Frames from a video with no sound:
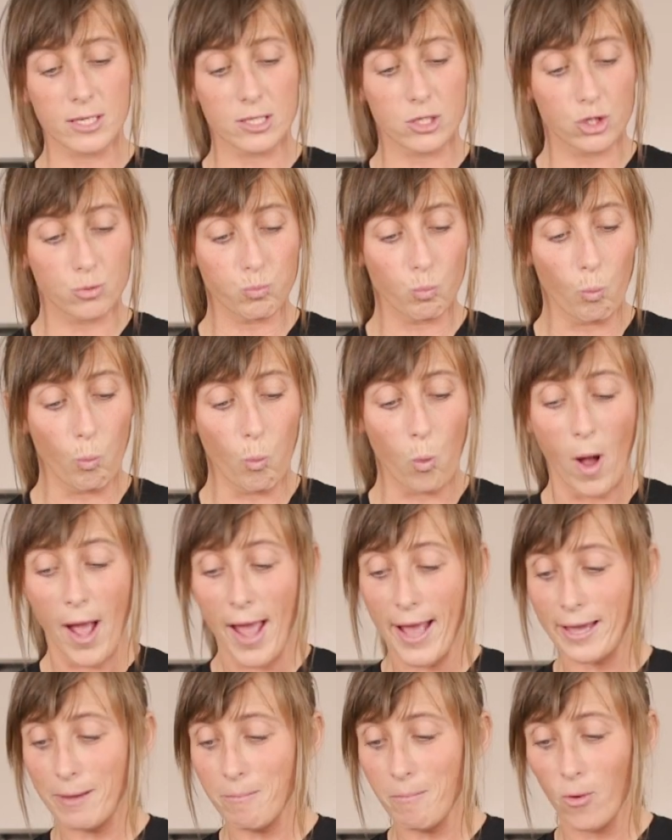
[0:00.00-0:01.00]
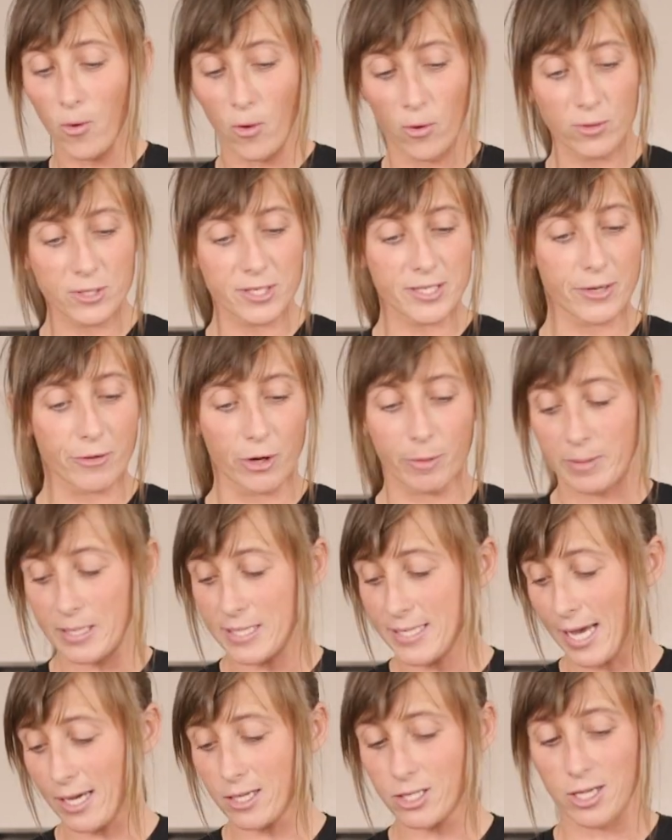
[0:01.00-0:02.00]
is way more syrupy
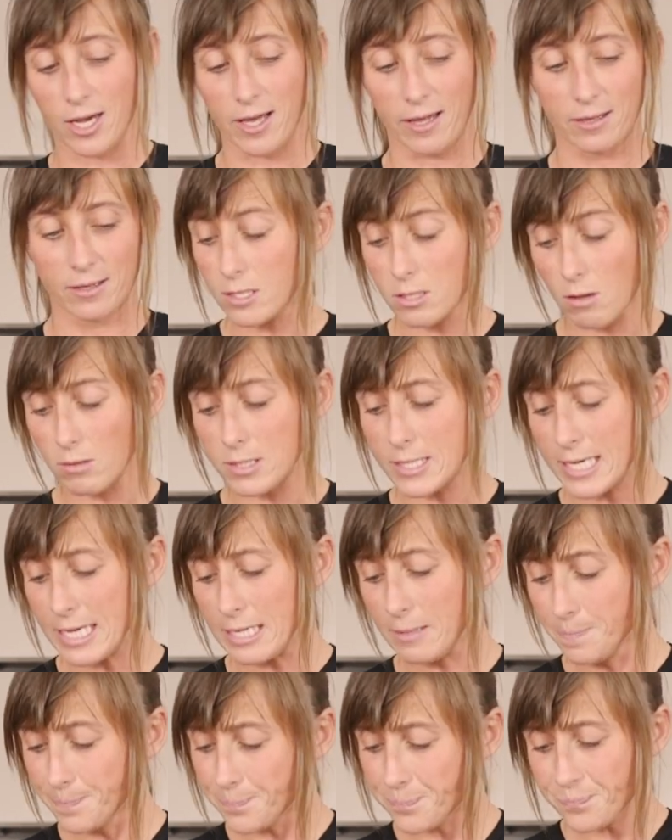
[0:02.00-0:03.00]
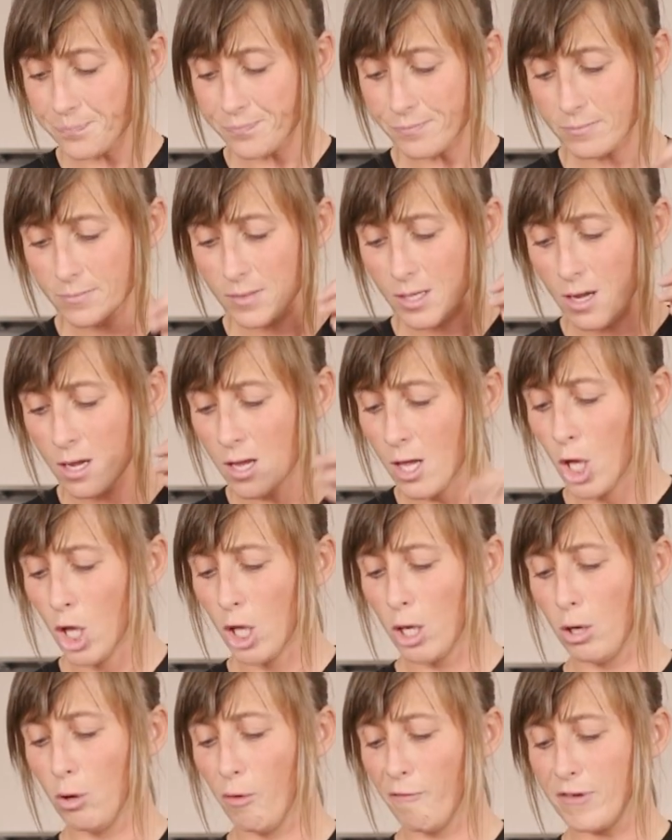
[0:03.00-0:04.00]
texture. Salty,
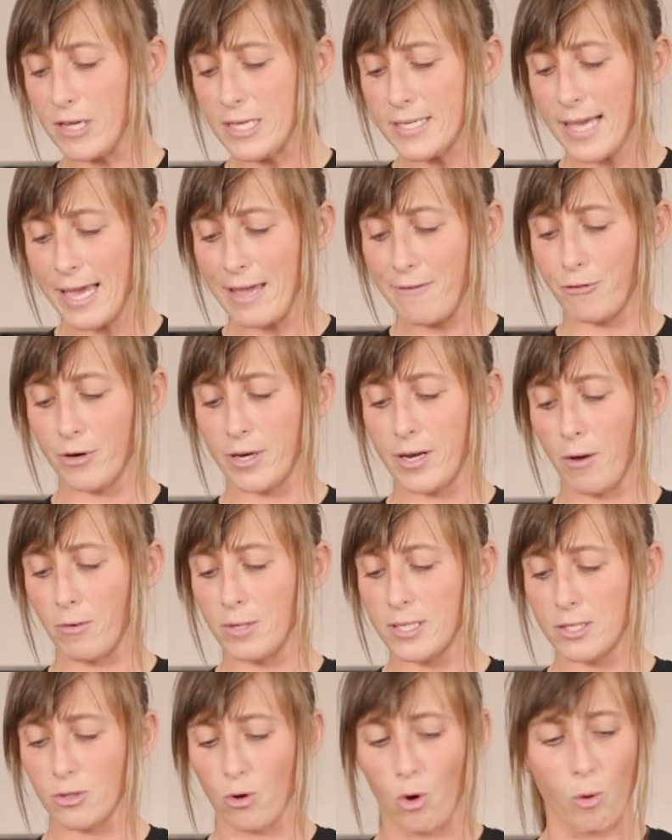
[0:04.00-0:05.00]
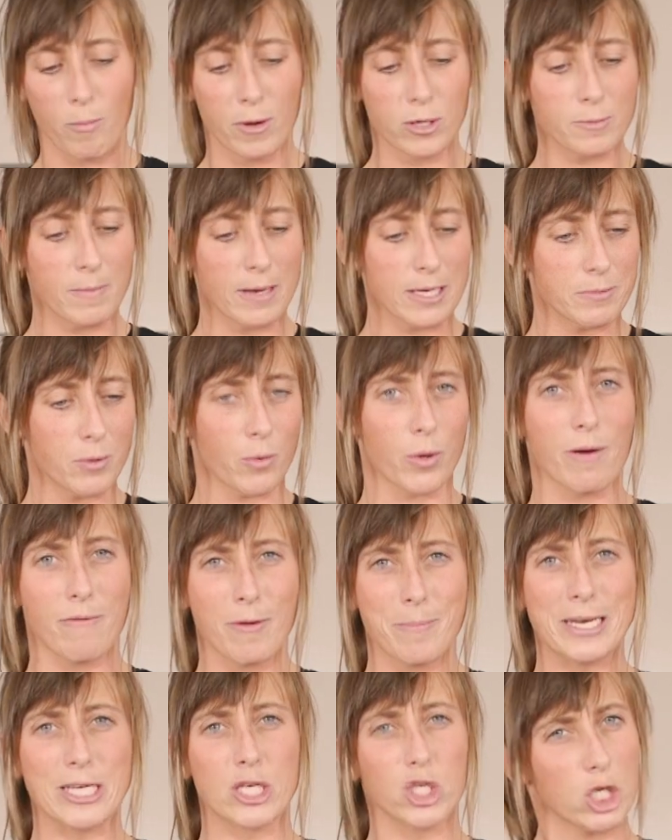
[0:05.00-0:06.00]
lovely savoury notes. It almost makes me want to have
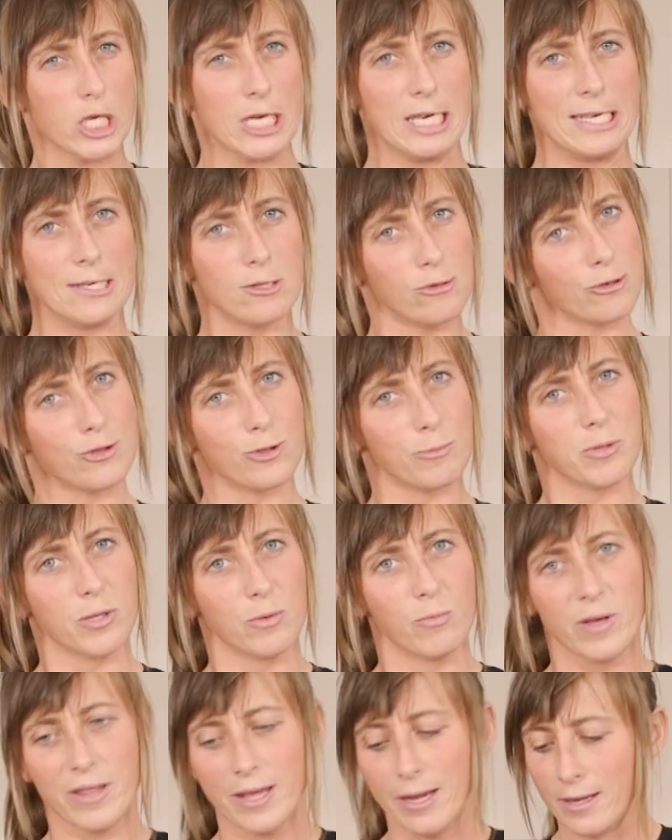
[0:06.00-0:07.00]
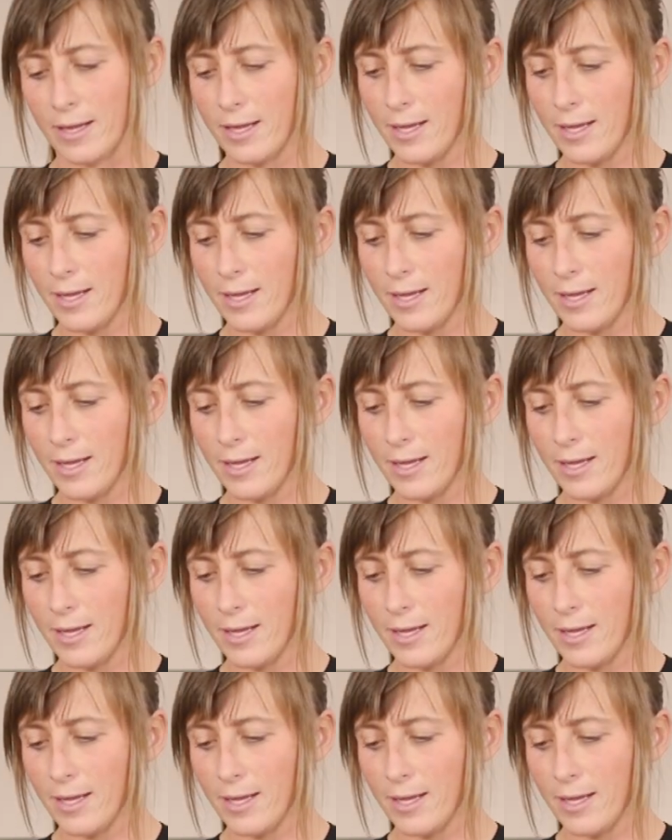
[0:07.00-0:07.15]
a bit of cheese or something with it.